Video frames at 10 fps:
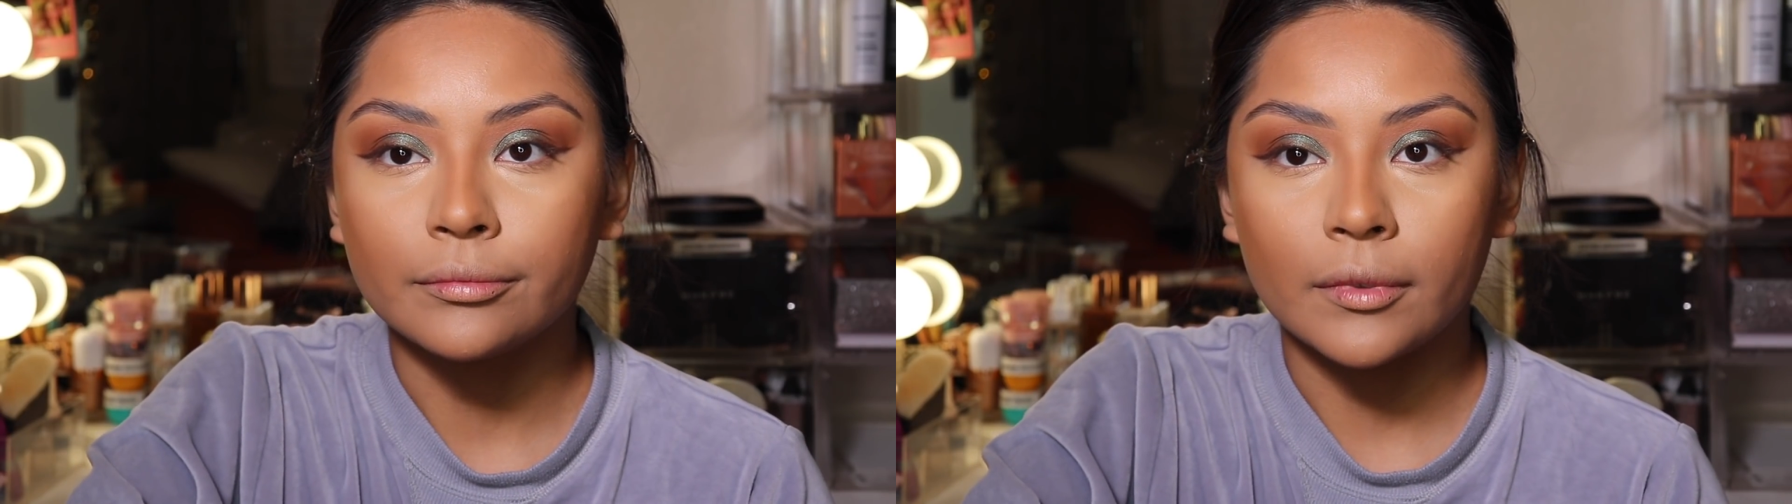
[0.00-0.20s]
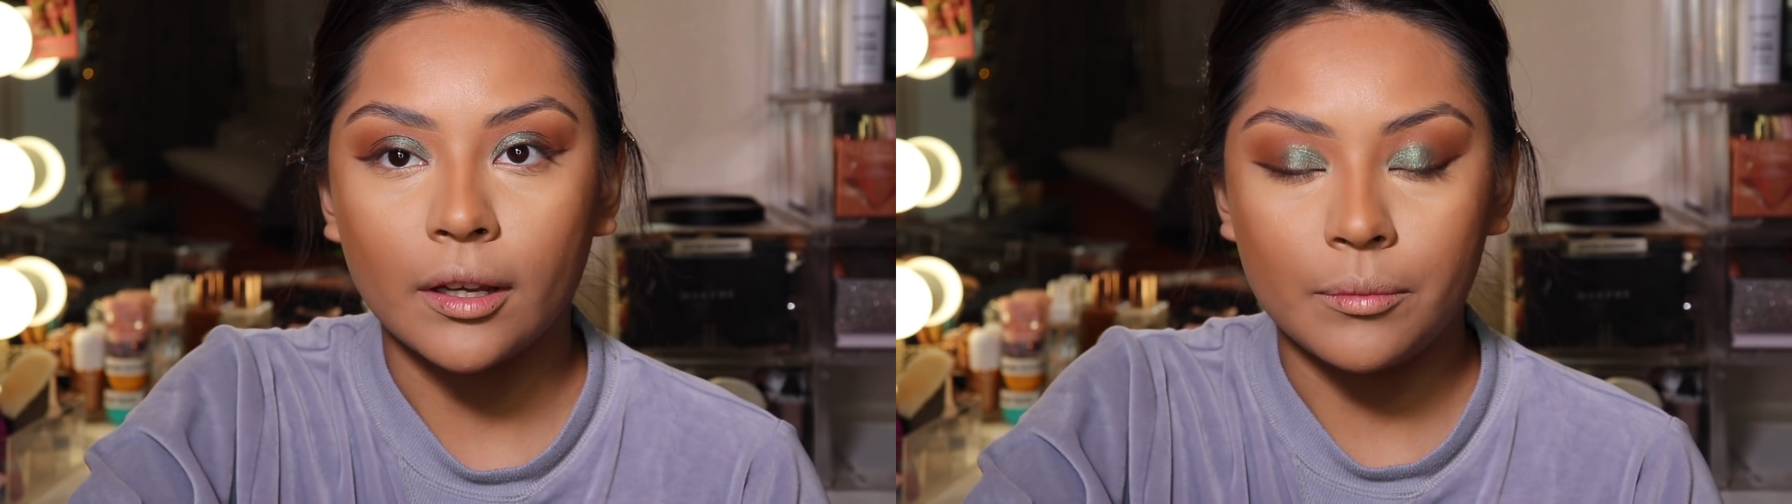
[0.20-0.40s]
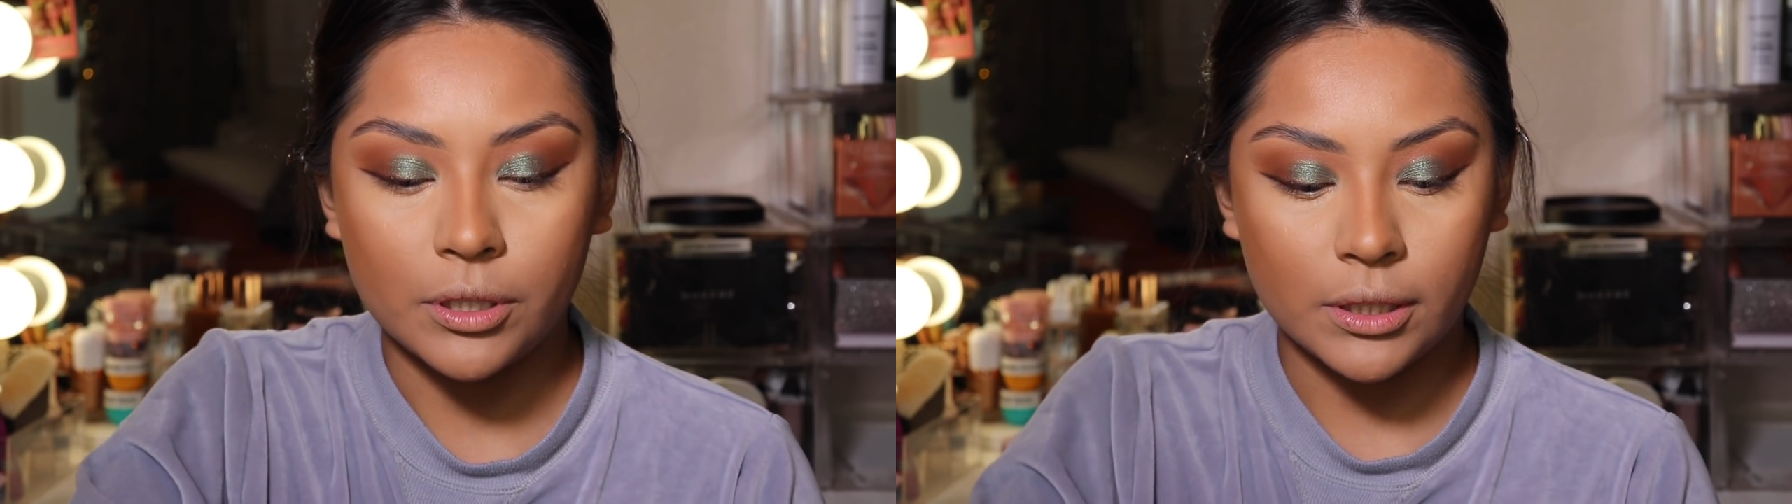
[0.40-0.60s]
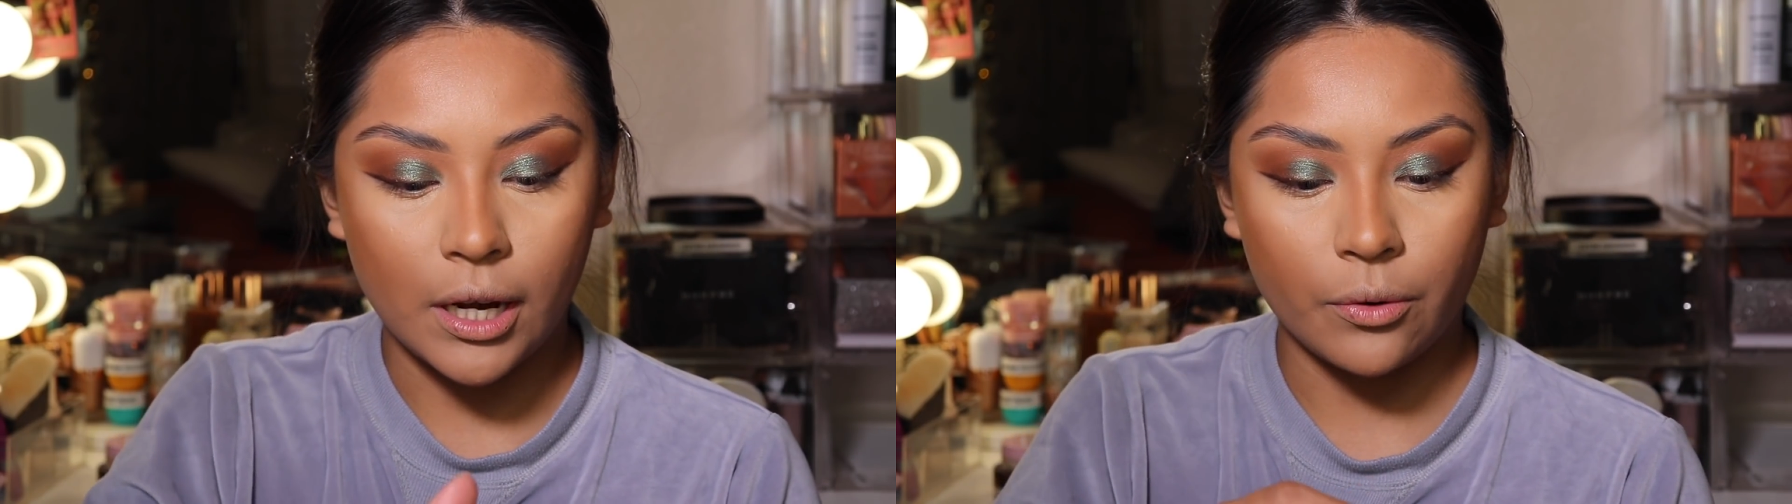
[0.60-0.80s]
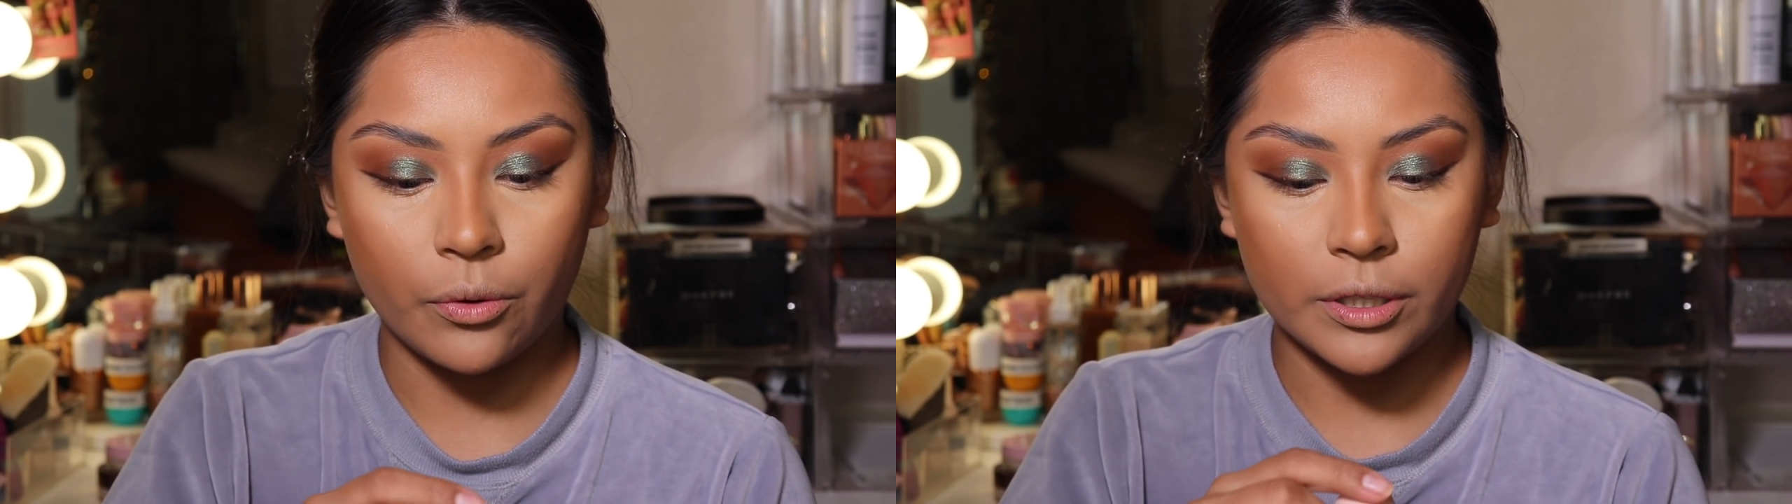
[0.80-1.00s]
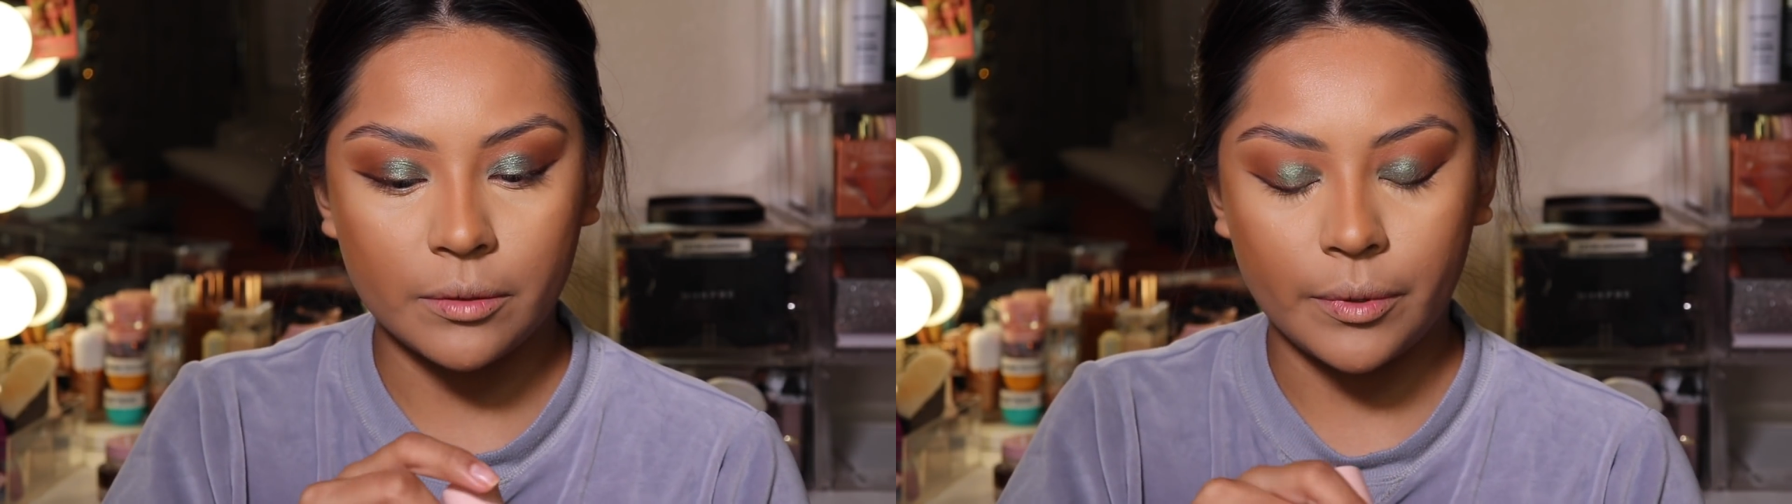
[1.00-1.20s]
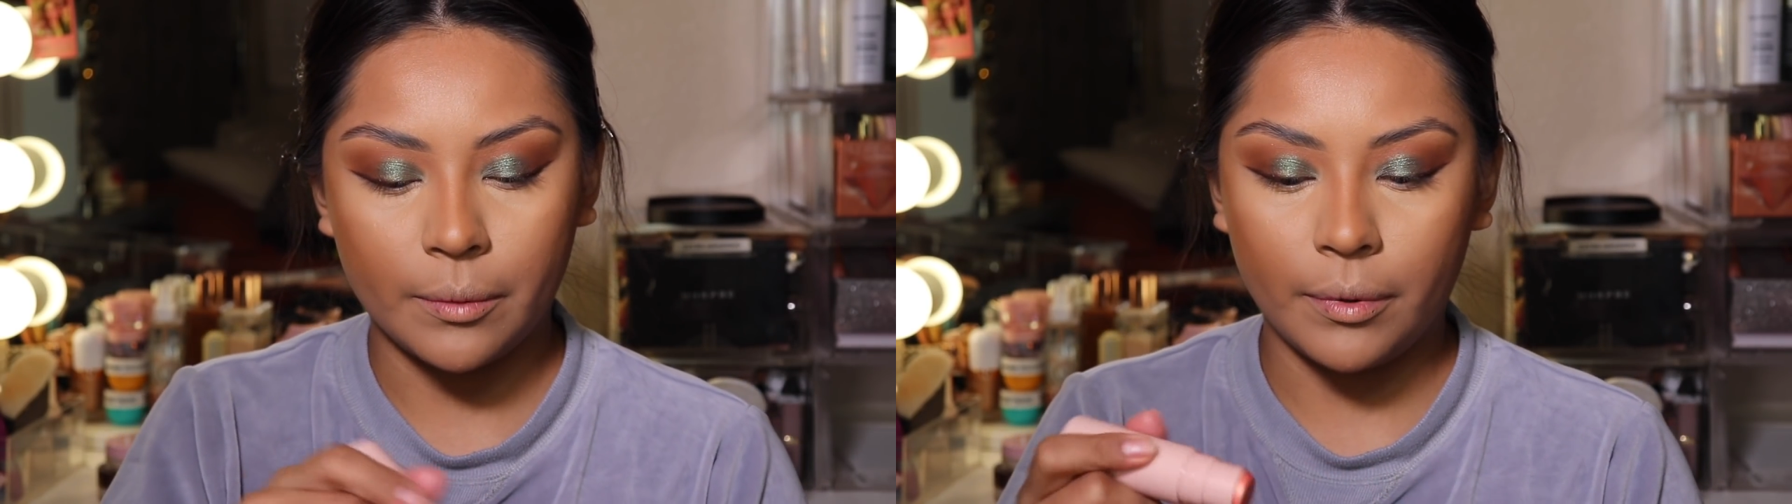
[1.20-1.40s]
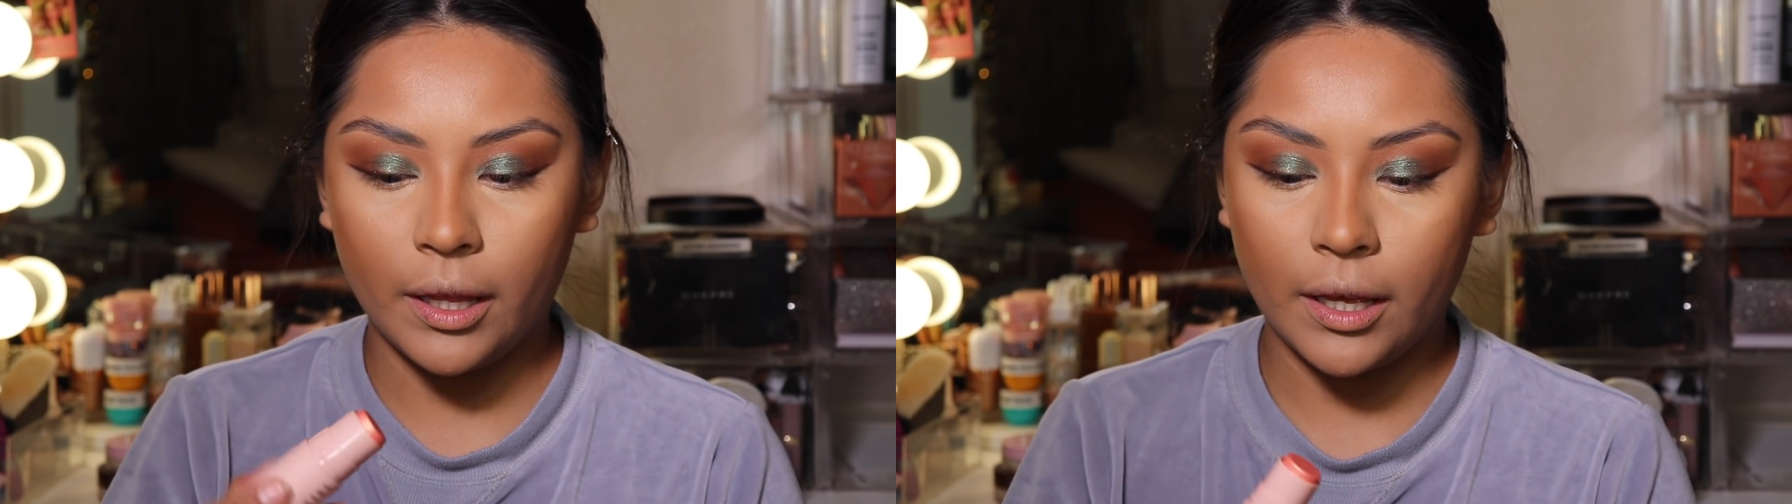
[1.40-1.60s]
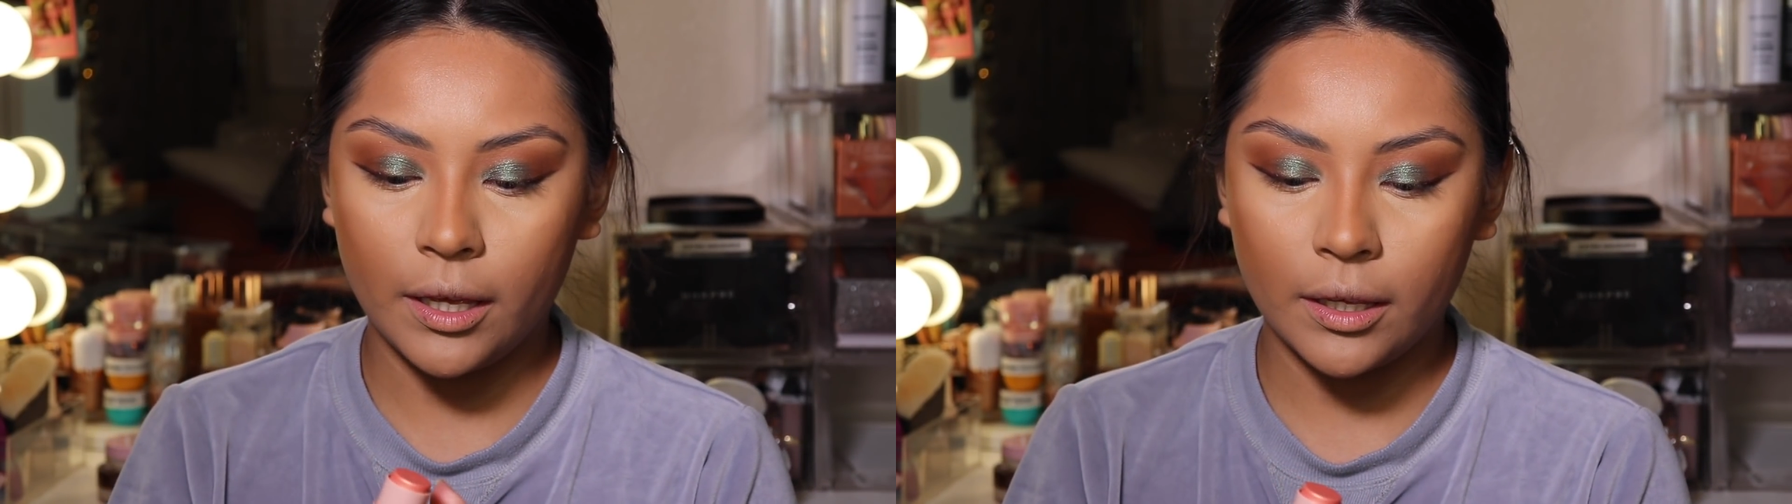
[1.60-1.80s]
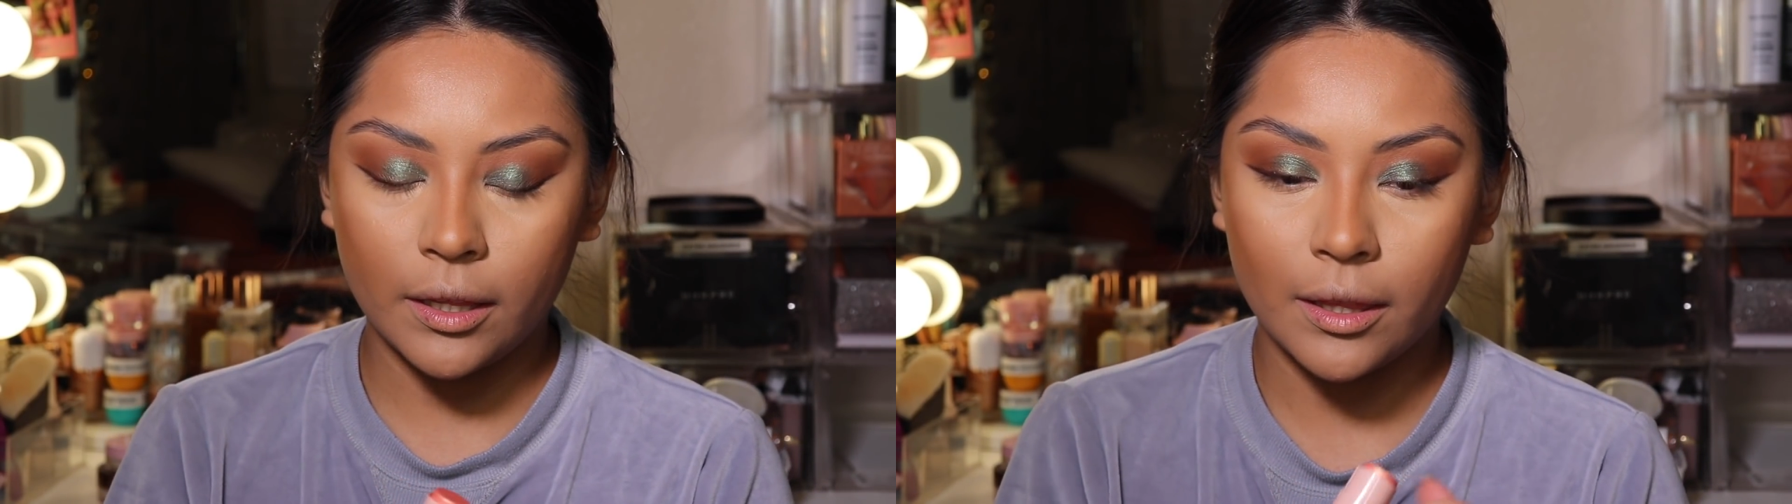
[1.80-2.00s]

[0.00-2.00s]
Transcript: I'm just now going to be applying